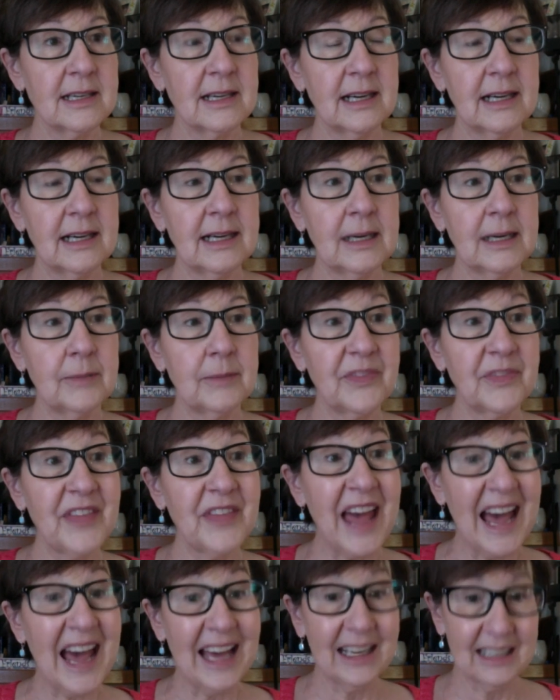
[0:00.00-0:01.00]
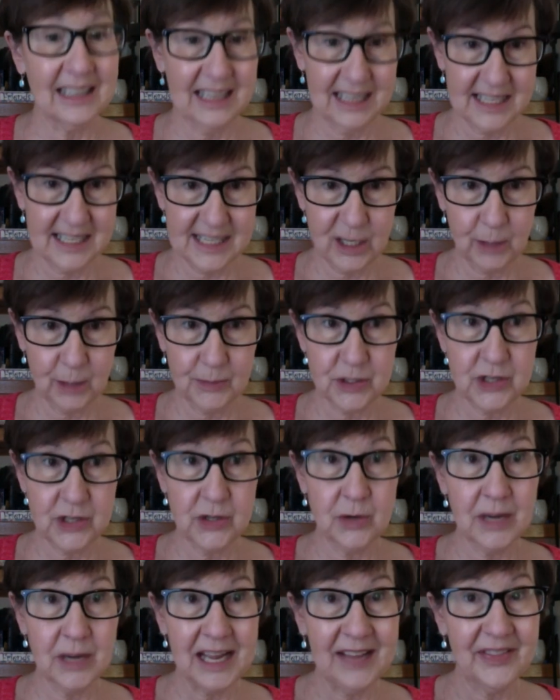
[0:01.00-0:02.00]
That has helped
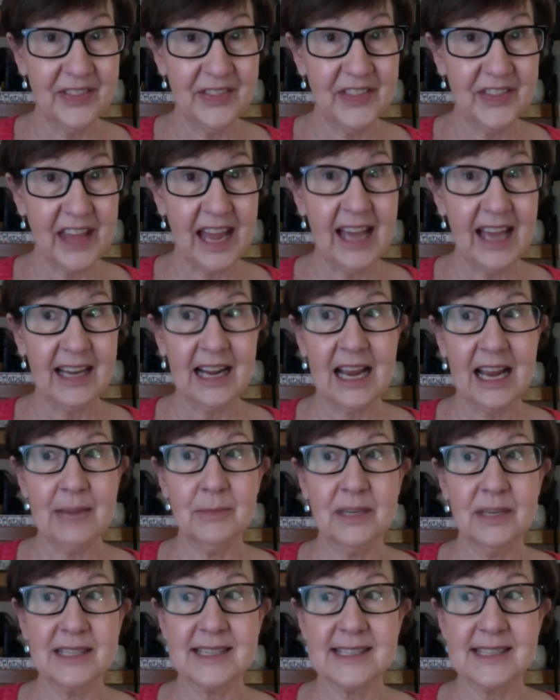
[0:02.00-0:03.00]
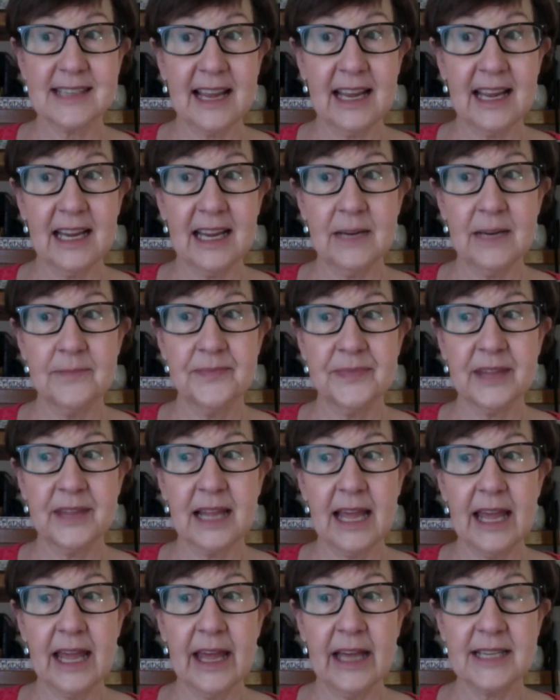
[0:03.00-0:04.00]
too. And that, I must say,
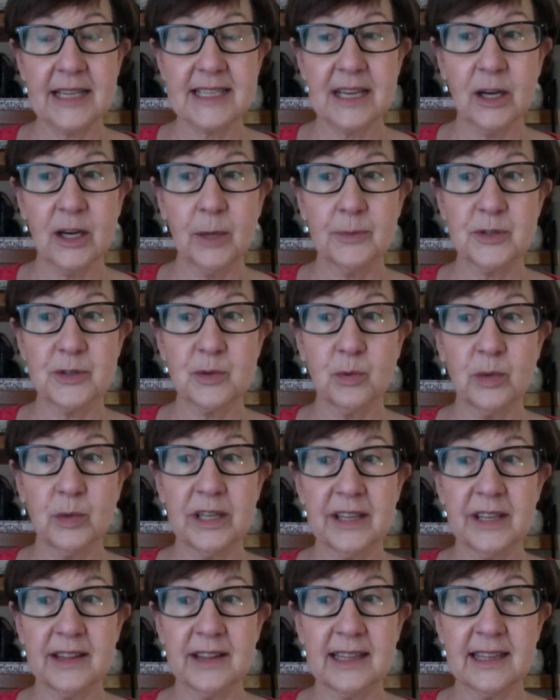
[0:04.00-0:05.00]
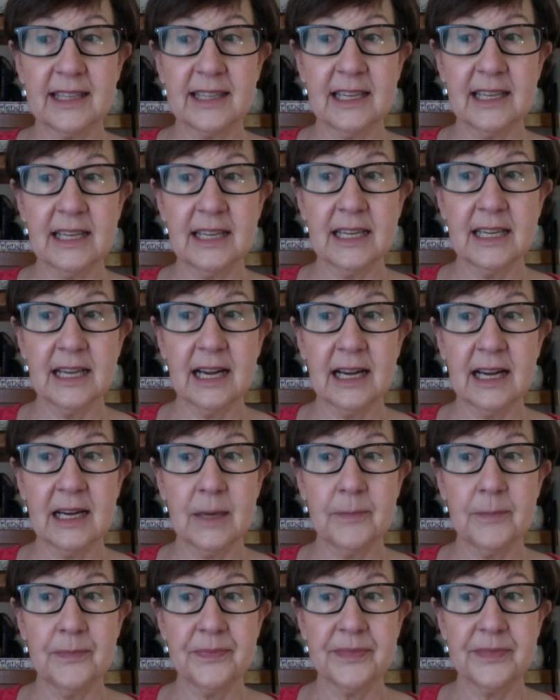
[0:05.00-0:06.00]
has helped with the
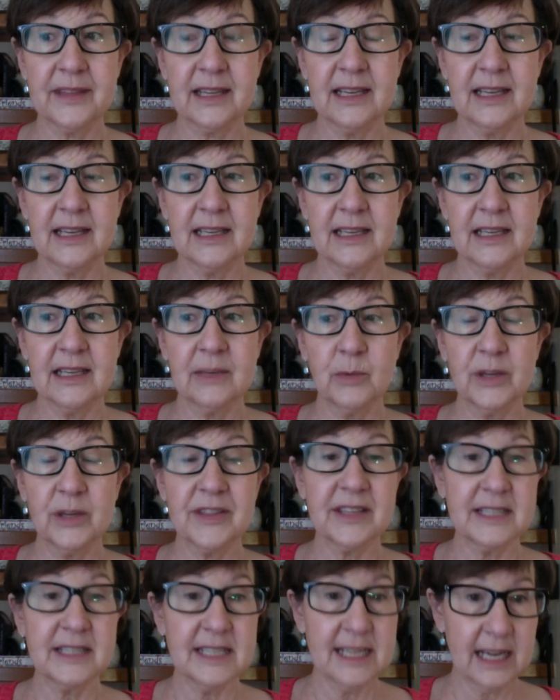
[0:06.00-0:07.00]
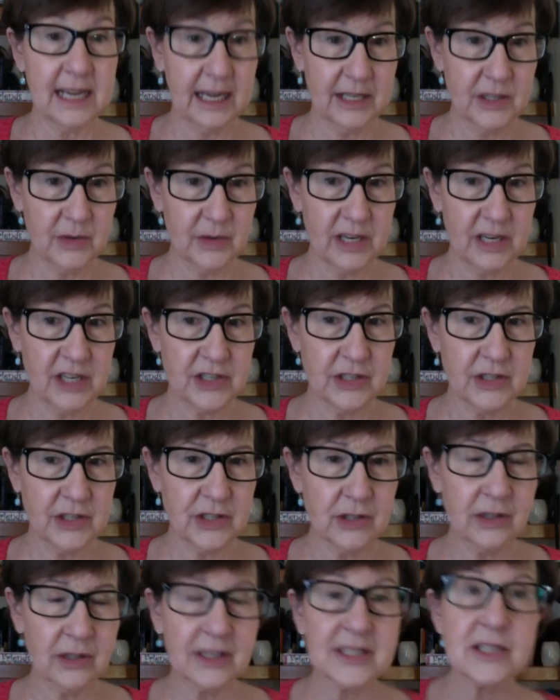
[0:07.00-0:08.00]
dehydration
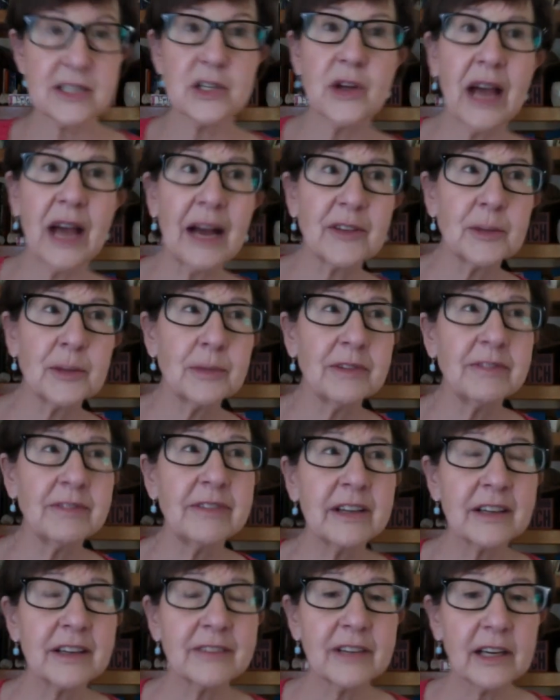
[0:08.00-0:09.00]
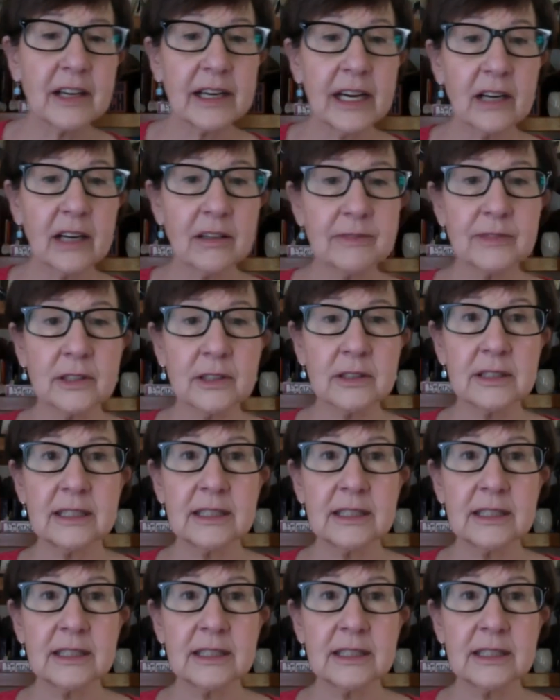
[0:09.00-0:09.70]
too, because you have to be very, very careful